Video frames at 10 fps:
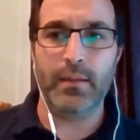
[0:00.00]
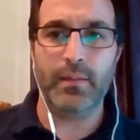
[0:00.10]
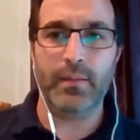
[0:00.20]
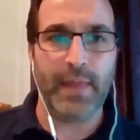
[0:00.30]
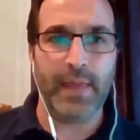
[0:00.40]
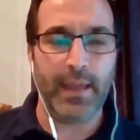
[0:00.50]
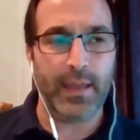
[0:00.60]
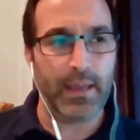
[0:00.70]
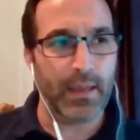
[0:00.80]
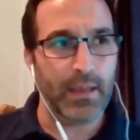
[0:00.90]

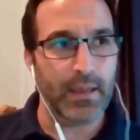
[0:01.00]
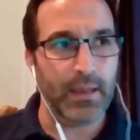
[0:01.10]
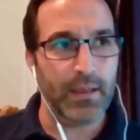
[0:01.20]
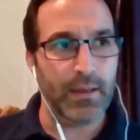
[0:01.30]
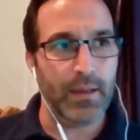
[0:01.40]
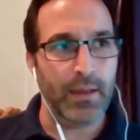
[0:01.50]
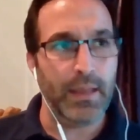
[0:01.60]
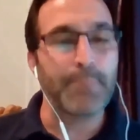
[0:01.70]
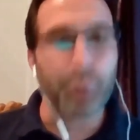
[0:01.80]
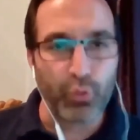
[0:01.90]
their uh,
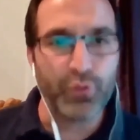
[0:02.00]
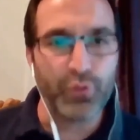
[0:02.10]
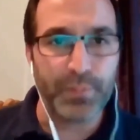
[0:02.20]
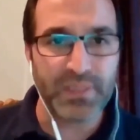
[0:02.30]
improvement